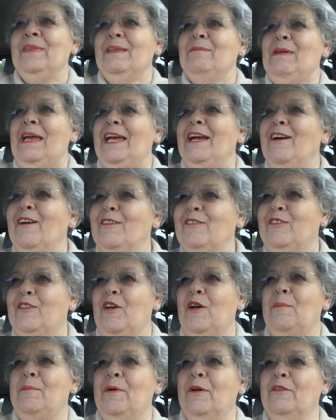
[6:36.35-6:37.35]
May I ask
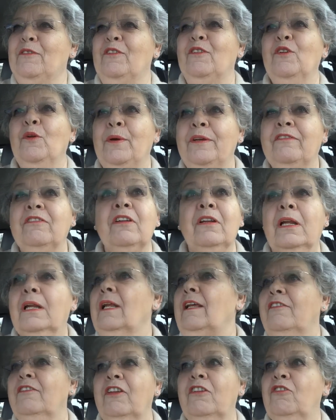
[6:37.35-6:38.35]
you a personal question? And
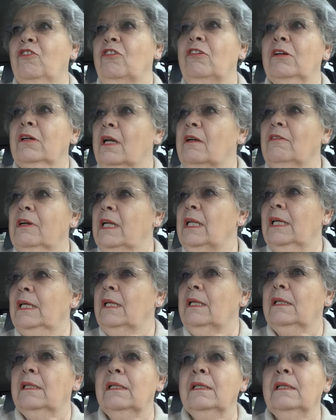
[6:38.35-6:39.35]
I said, Sure, go right
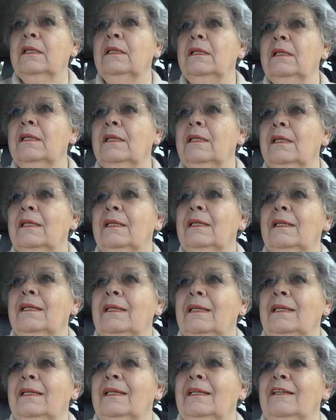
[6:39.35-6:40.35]

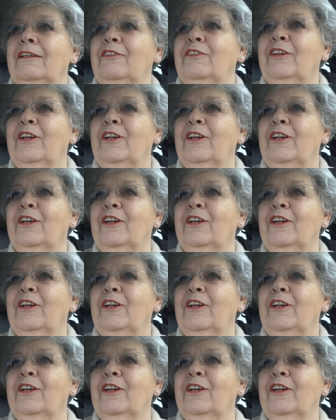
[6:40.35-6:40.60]
ahead.